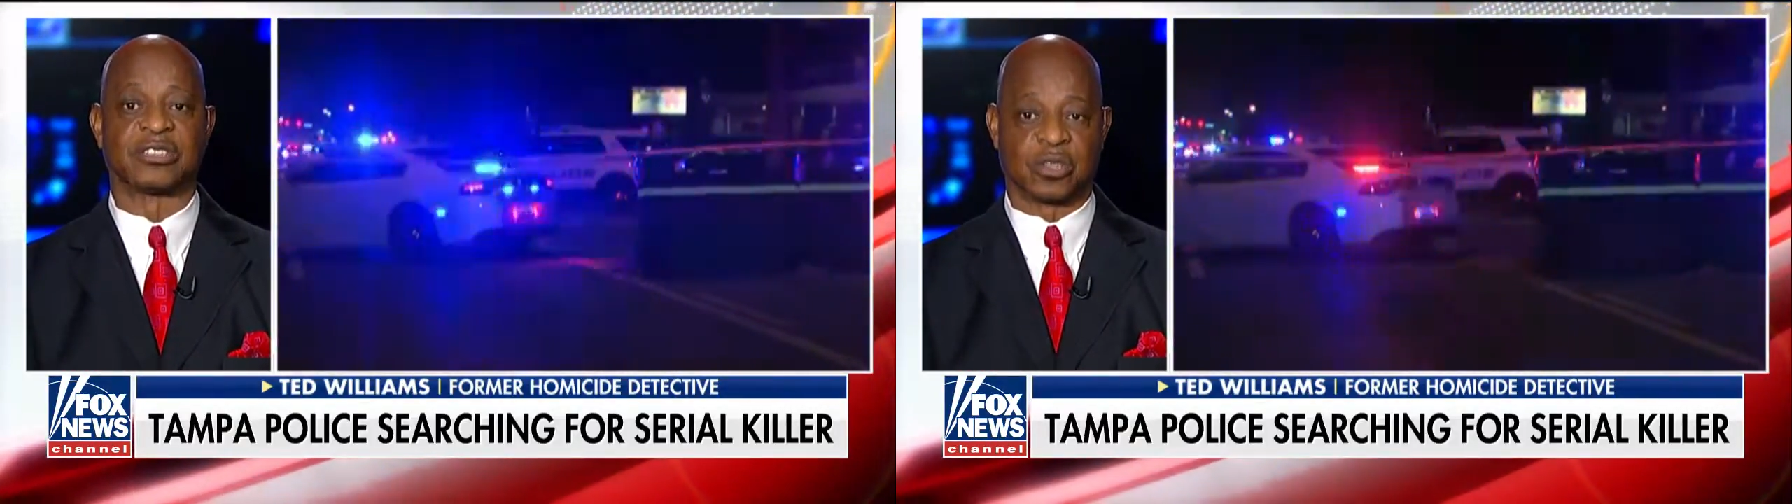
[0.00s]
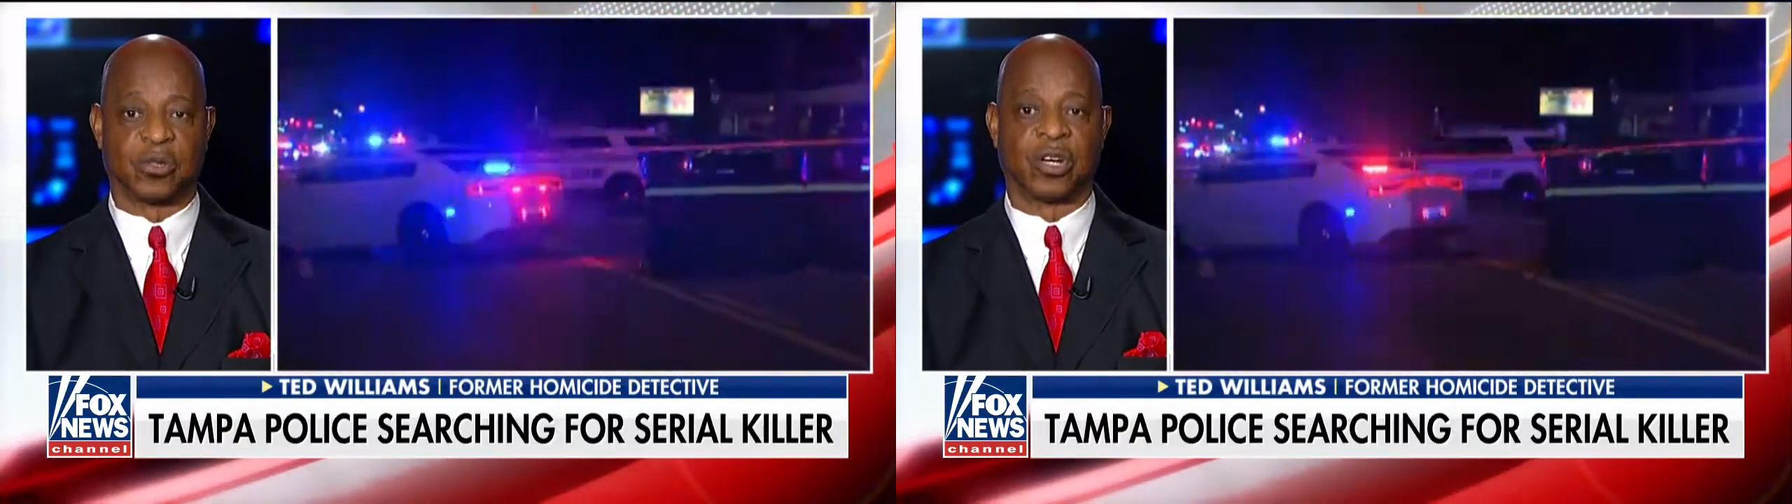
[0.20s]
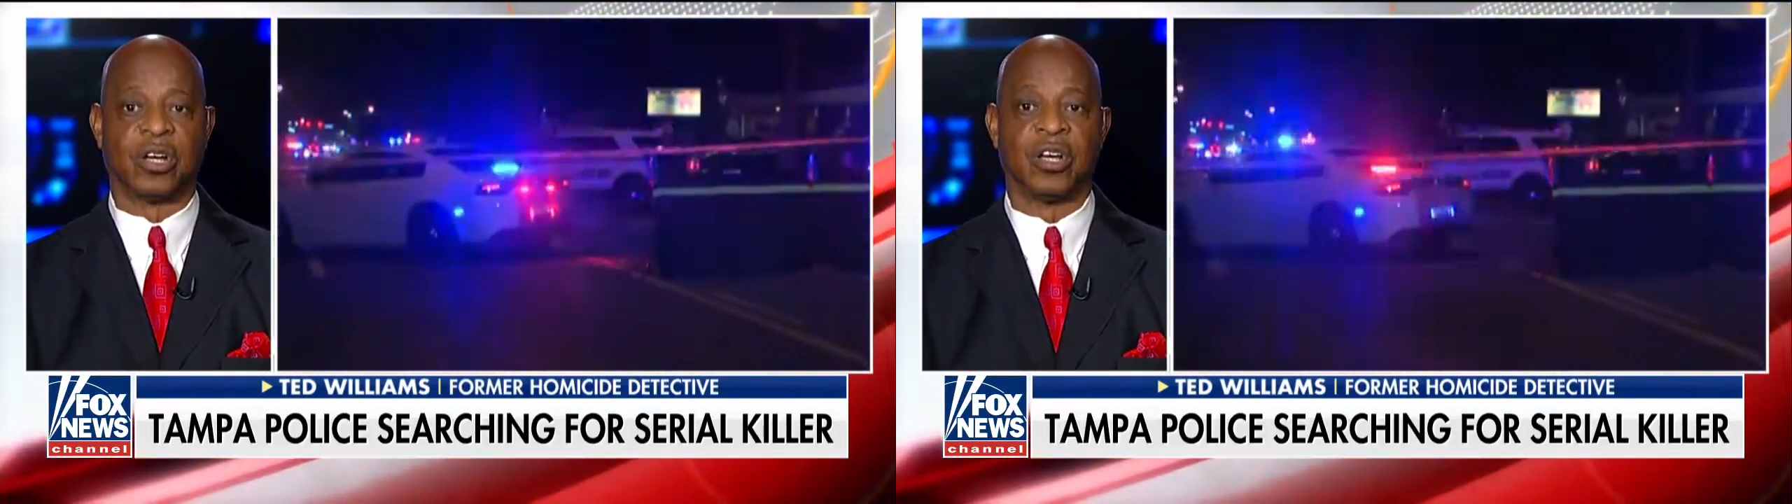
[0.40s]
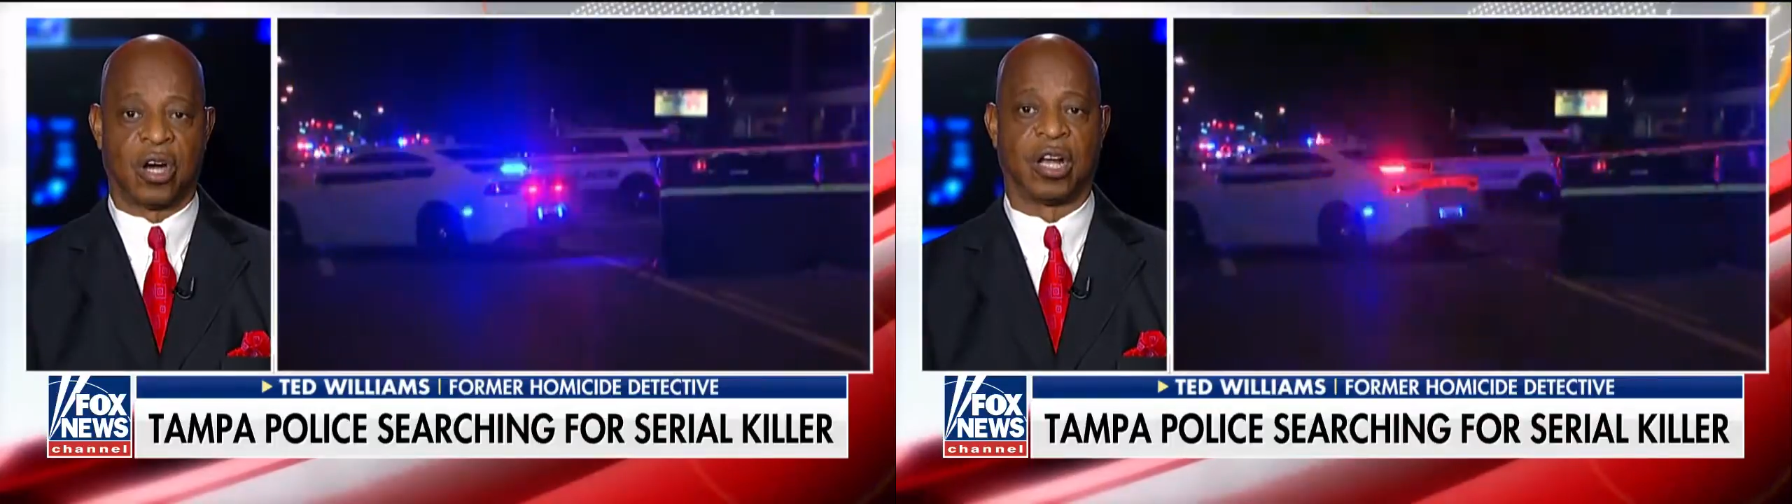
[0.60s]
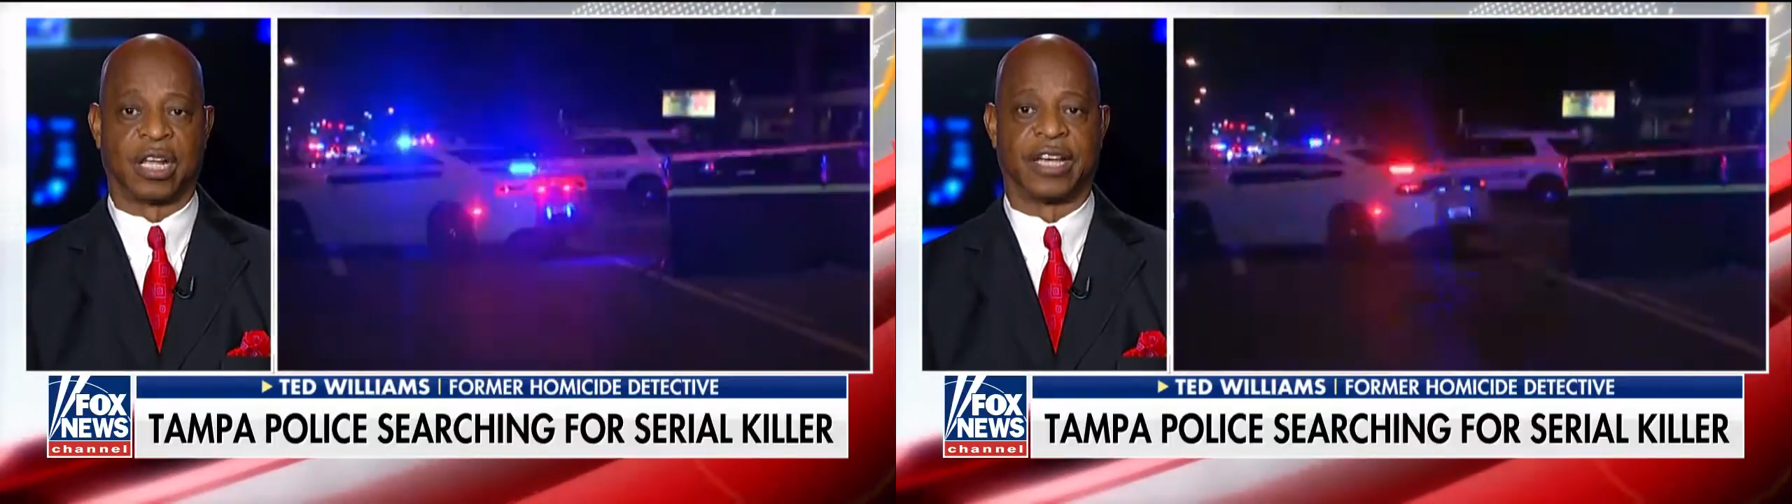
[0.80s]
sooner
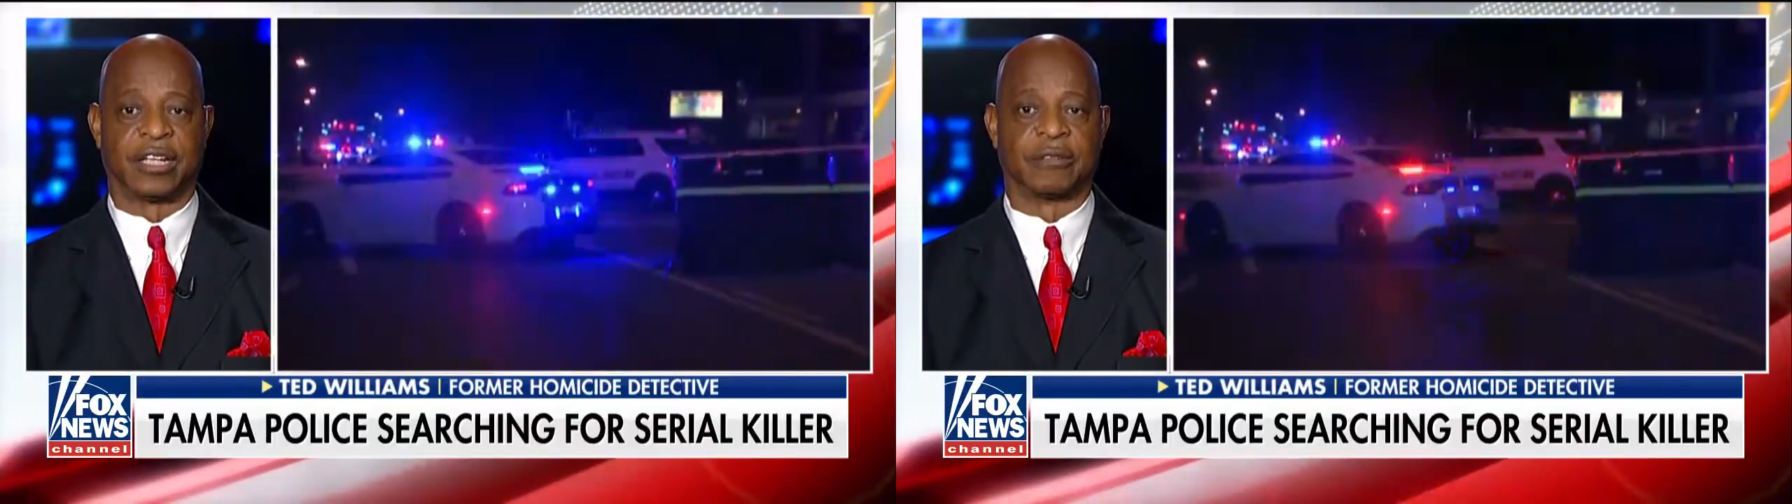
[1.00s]
or later.